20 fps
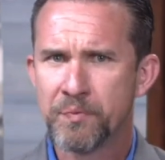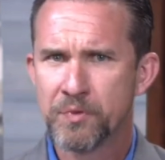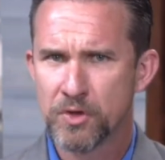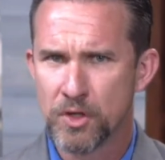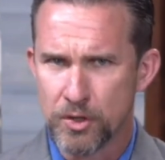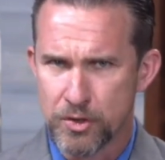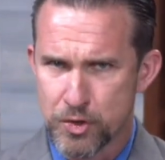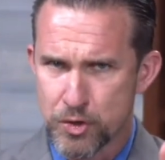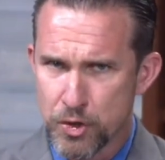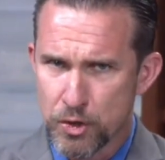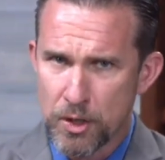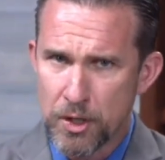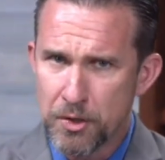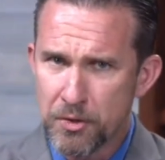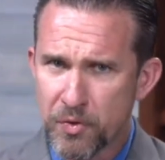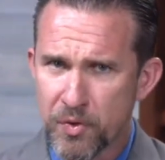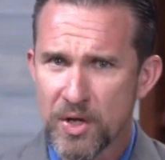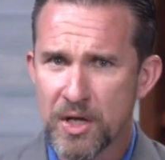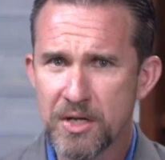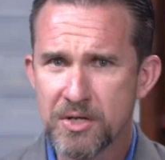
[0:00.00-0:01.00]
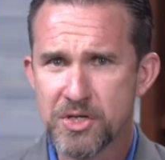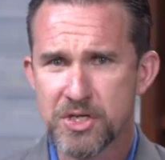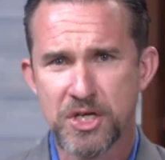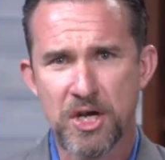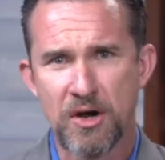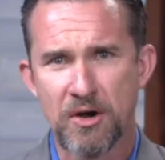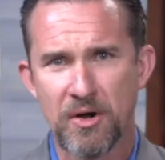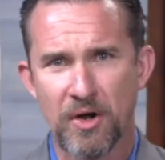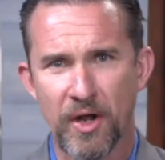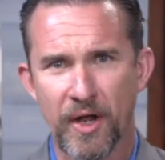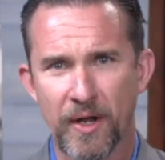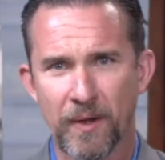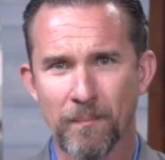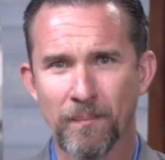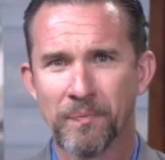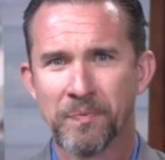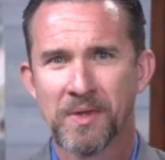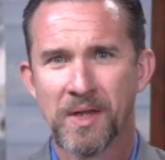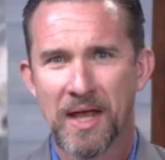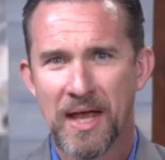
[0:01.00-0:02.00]
the truth concerning
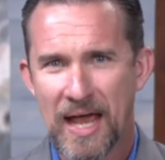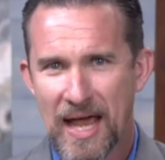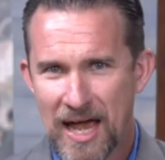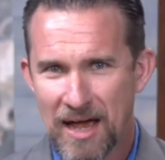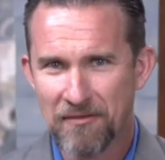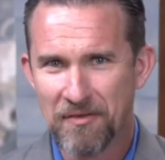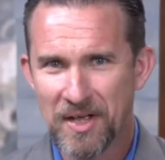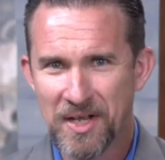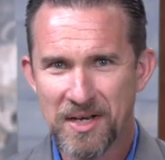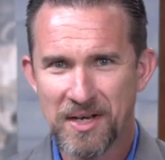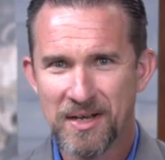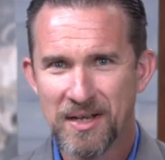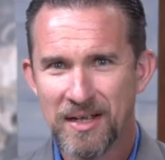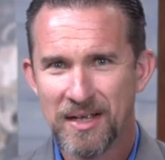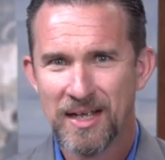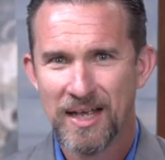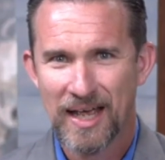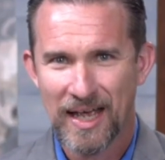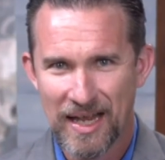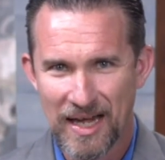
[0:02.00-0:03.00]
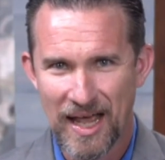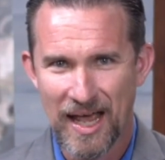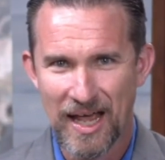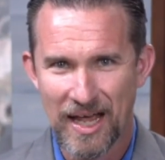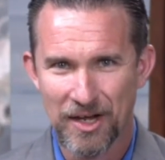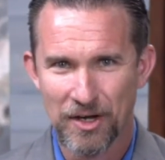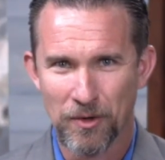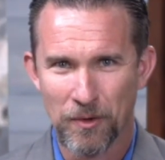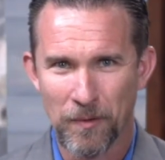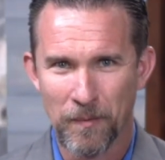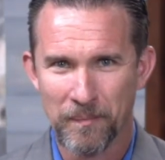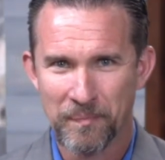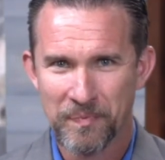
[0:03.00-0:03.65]
heaven and hell.